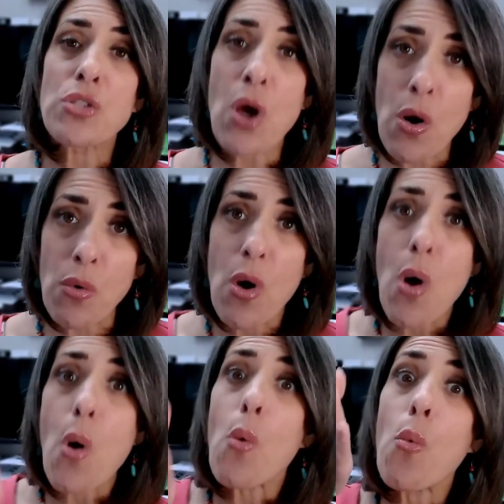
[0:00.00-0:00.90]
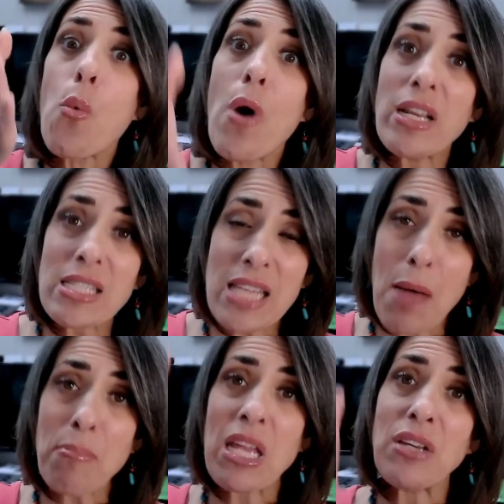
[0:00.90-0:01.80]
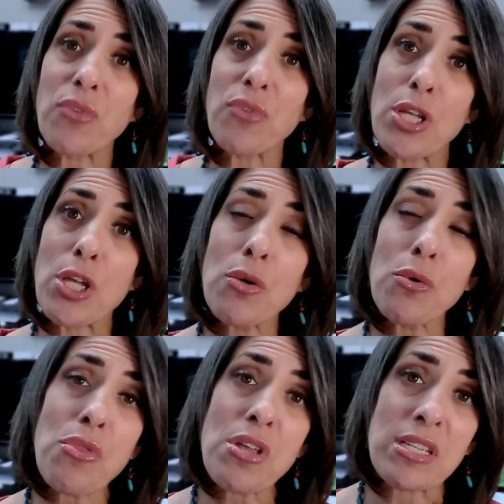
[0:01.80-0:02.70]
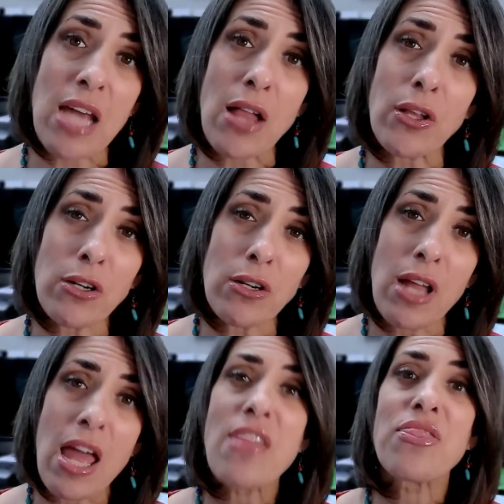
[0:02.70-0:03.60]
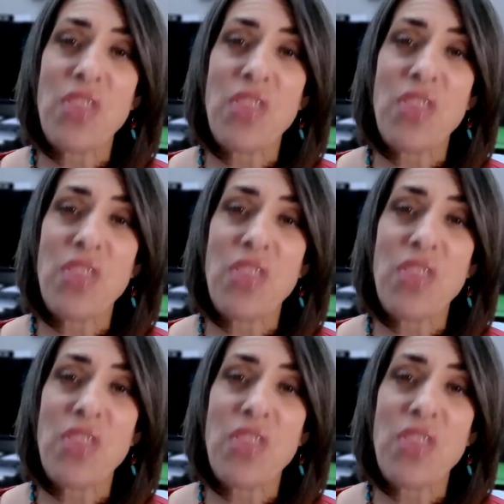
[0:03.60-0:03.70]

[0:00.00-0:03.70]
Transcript: So what does that mean for you, the seller?